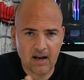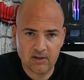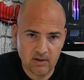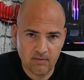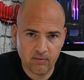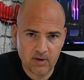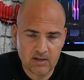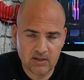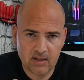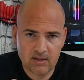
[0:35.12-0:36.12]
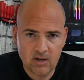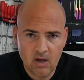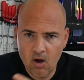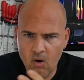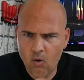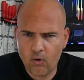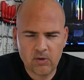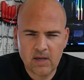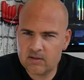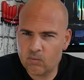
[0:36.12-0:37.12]
actually freezes or
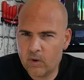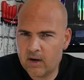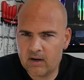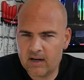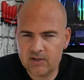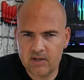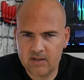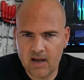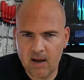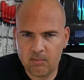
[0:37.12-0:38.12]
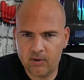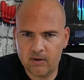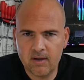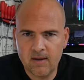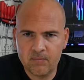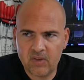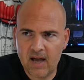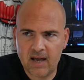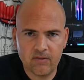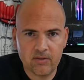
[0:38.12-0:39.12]
you get some weird glitches that happen
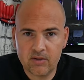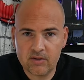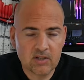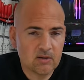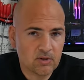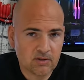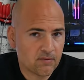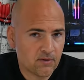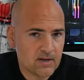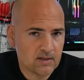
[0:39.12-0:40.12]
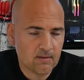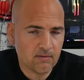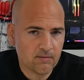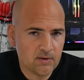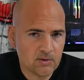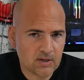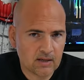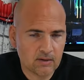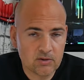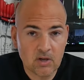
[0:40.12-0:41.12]
and the system just freezes up for a few
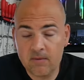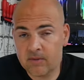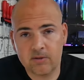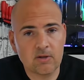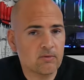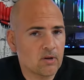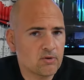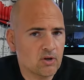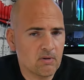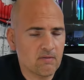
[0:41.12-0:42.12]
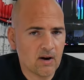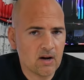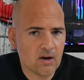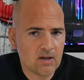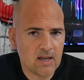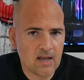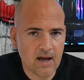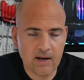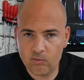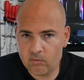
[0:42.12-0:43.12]
seconds. Now, sometimes you can be very lucky
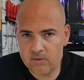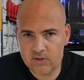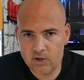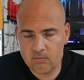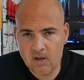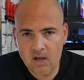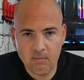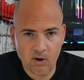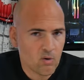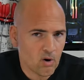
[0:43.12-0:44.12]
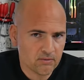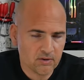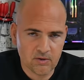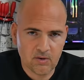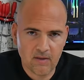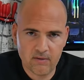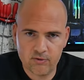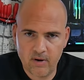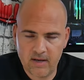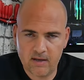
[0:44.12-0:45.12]
and it will resume, but quite often you get the
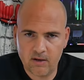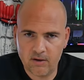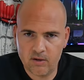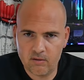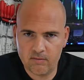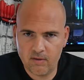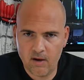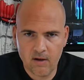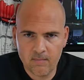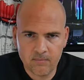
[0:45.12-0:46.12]
dreaded kind of uh,